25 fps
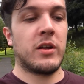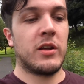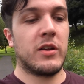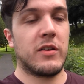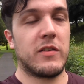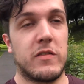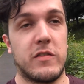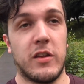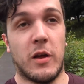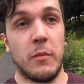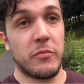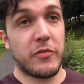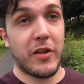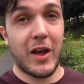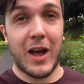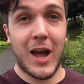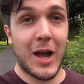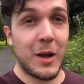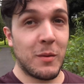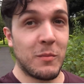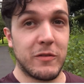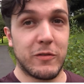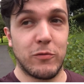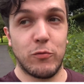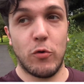
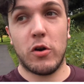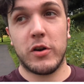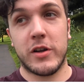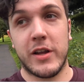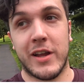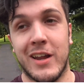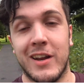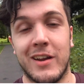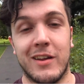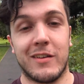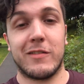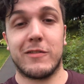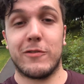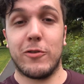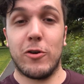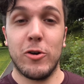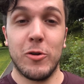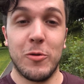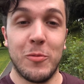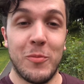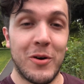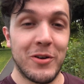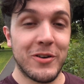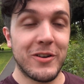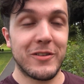sometimes rocking an external
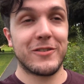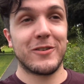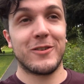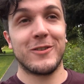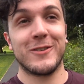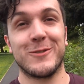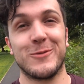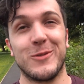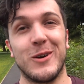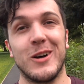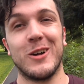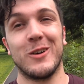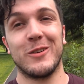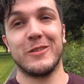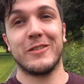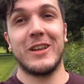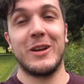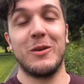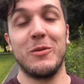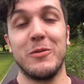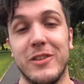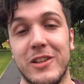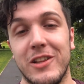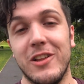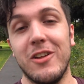monitor as well. It
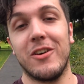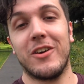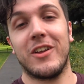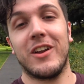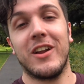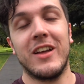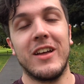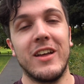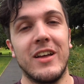was a lot.